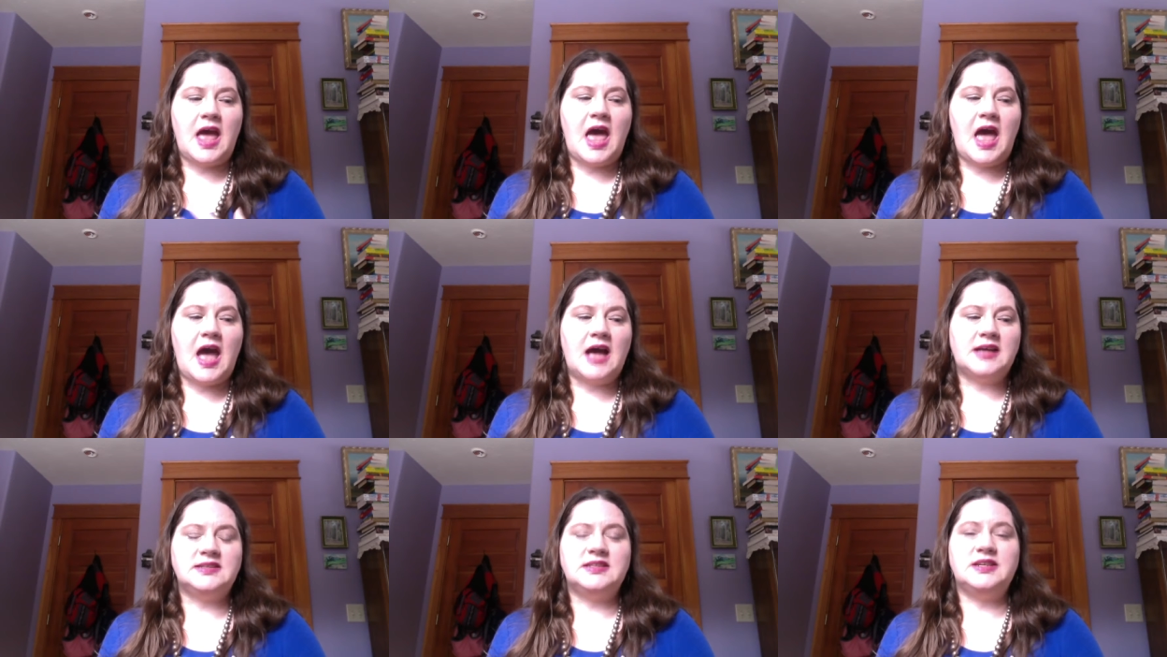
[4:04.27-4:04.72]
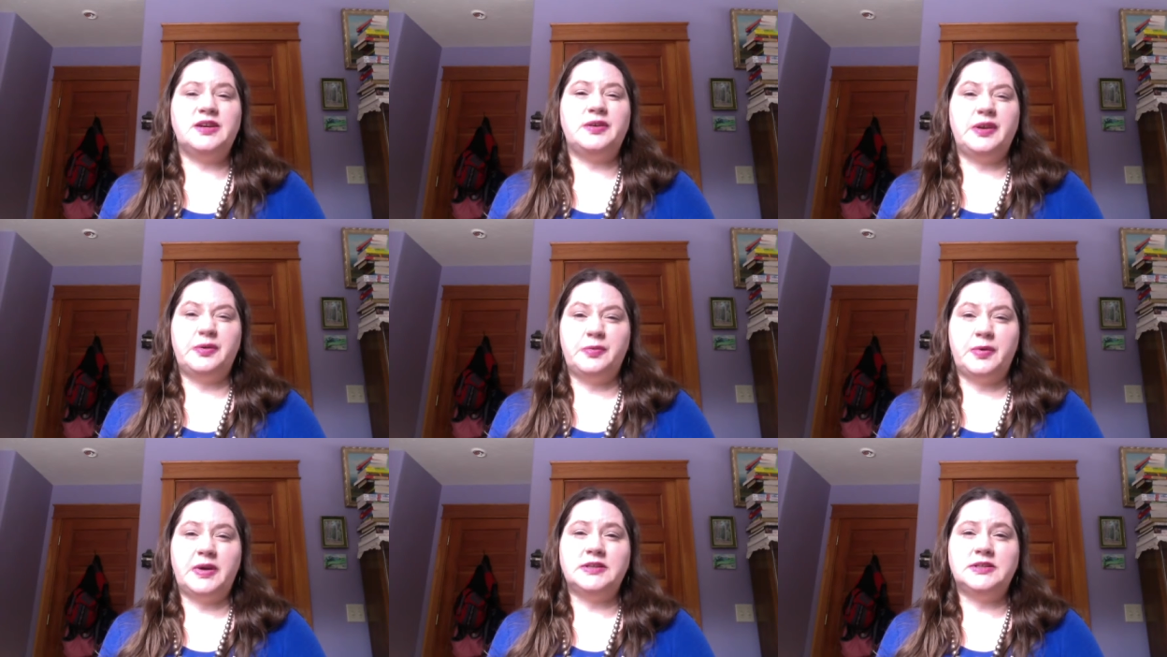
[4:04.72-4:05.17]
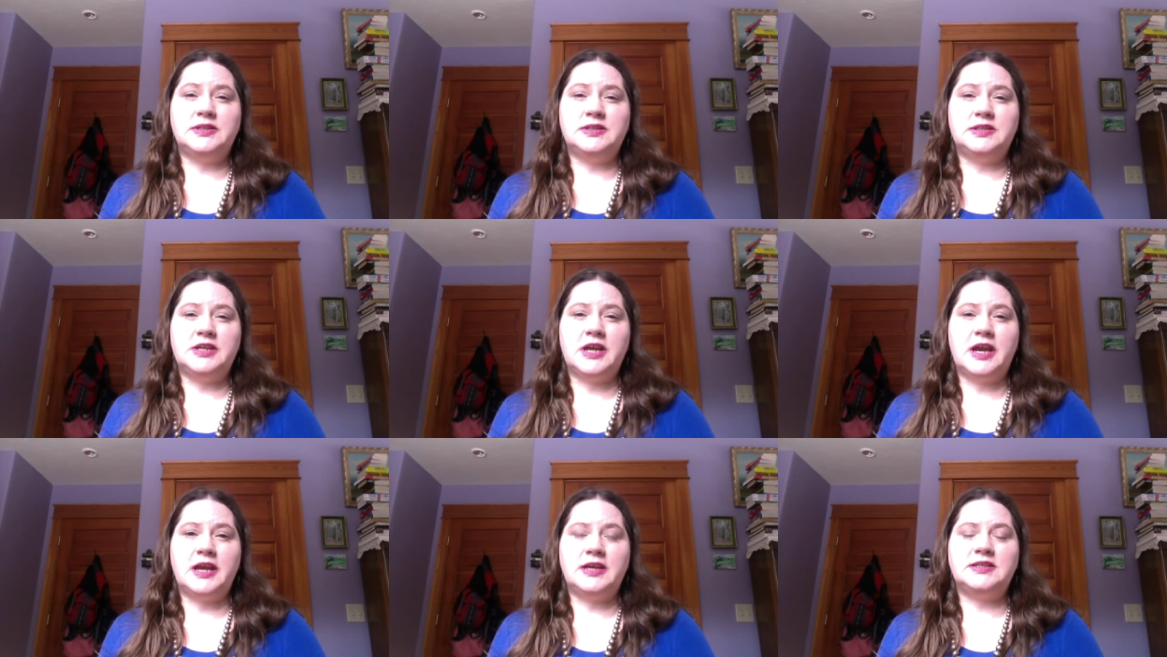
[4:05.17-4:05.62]
as knowing when to
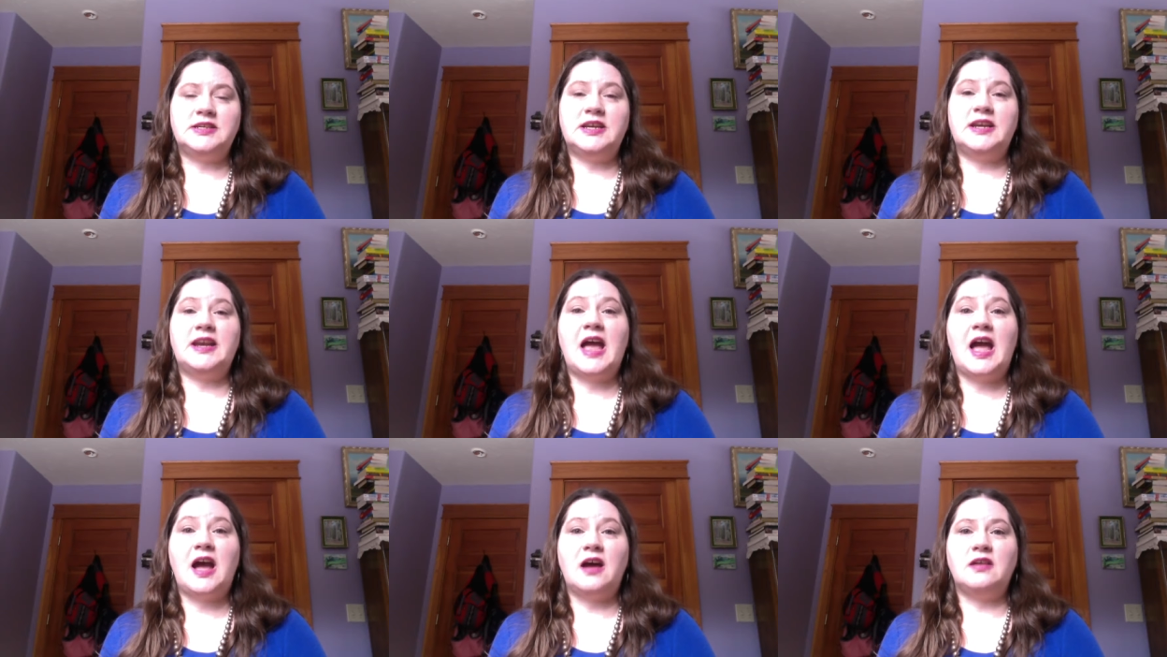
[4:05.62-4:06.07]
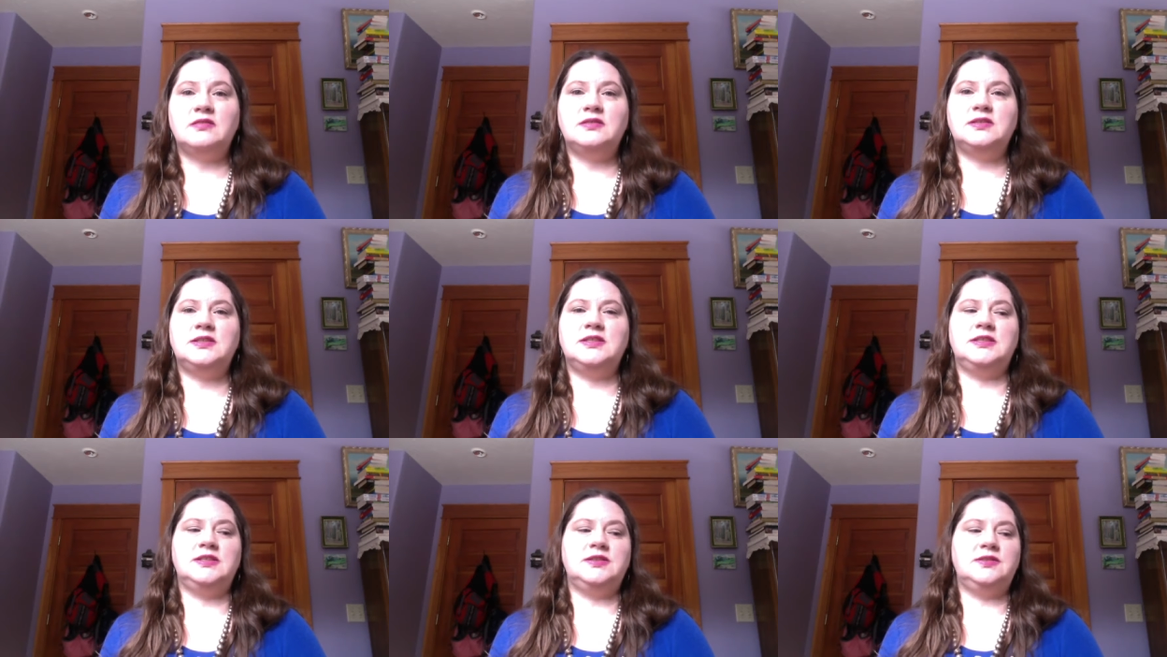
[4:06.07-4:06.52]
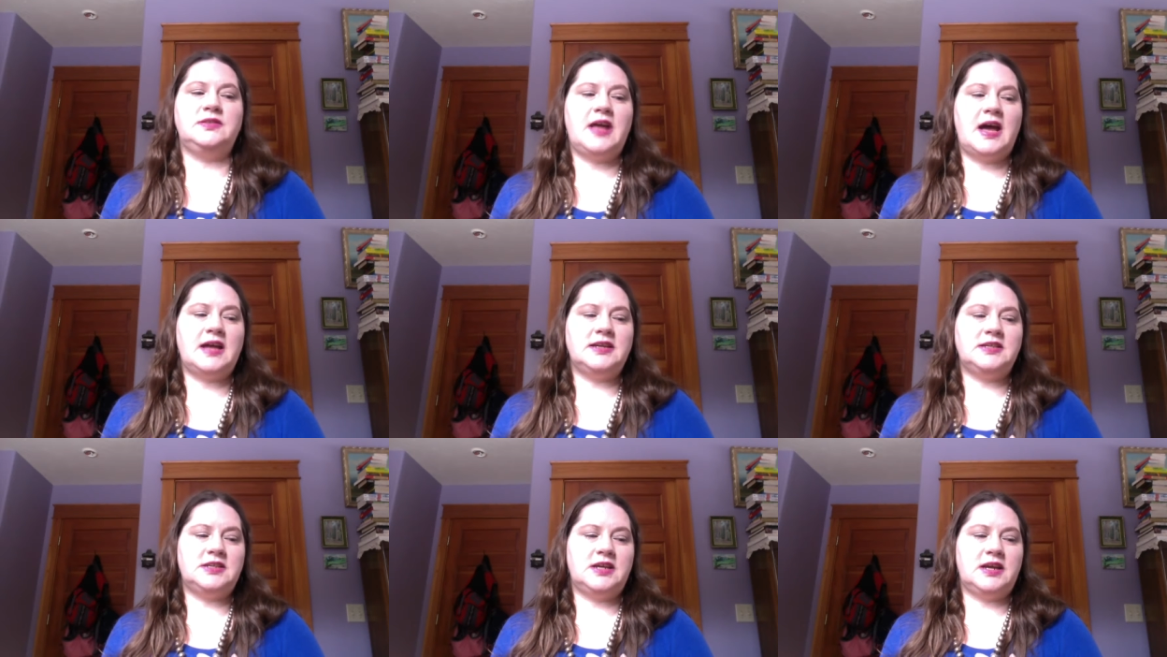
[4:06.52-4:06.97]
change and how to do
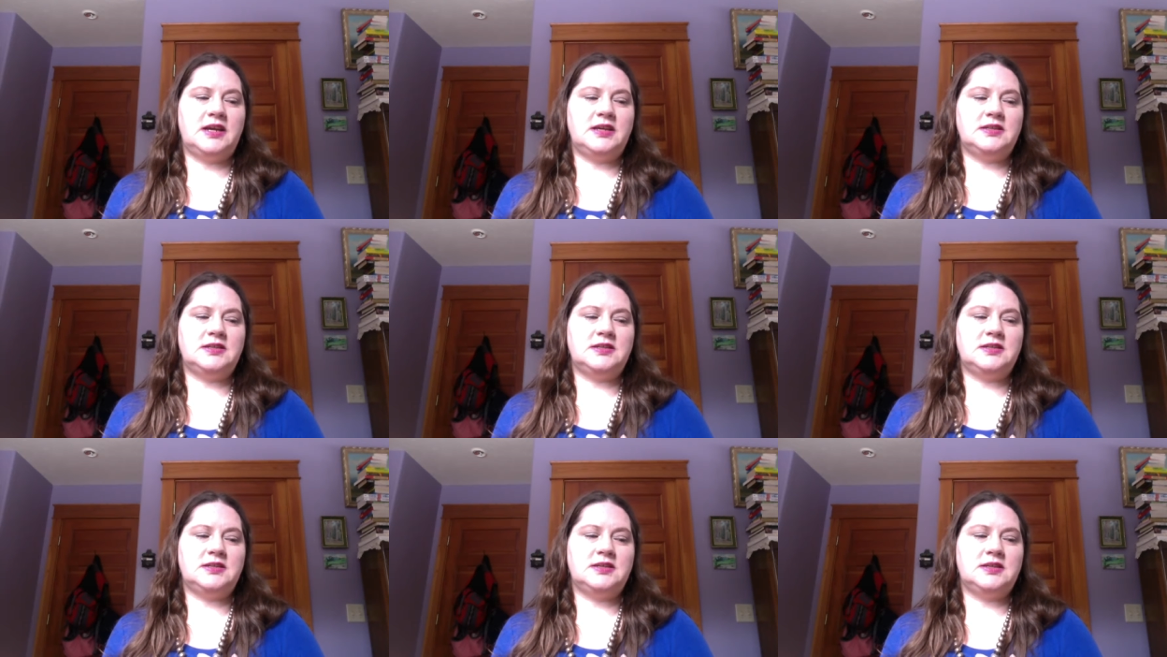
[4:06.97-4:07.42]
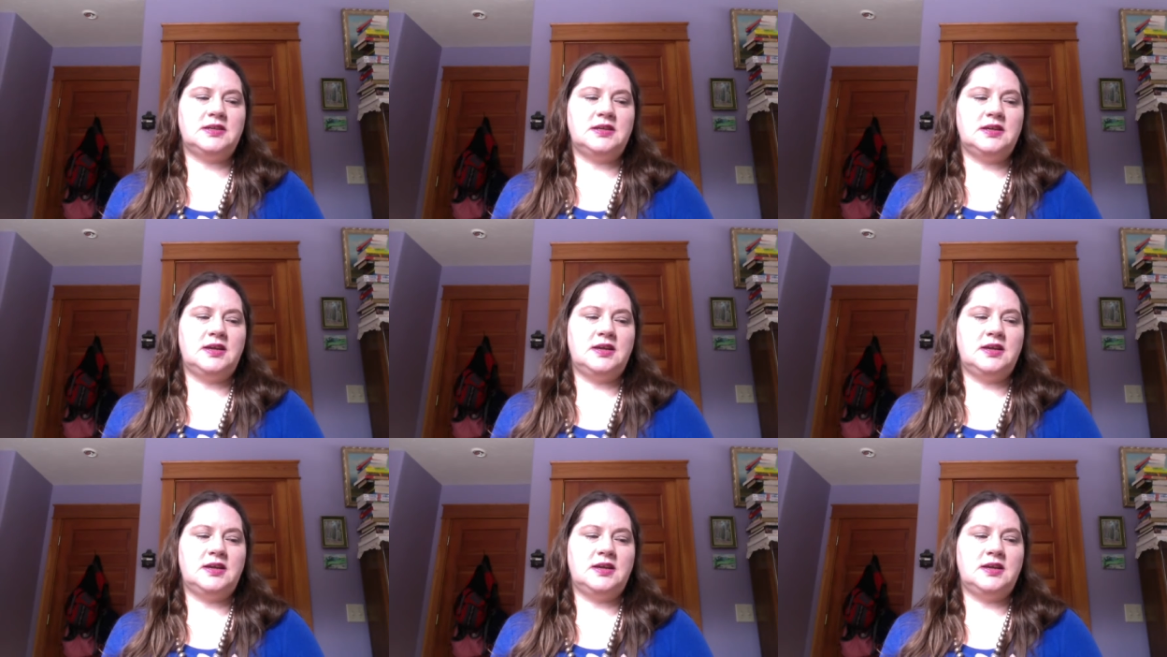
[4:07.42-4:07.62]
that change.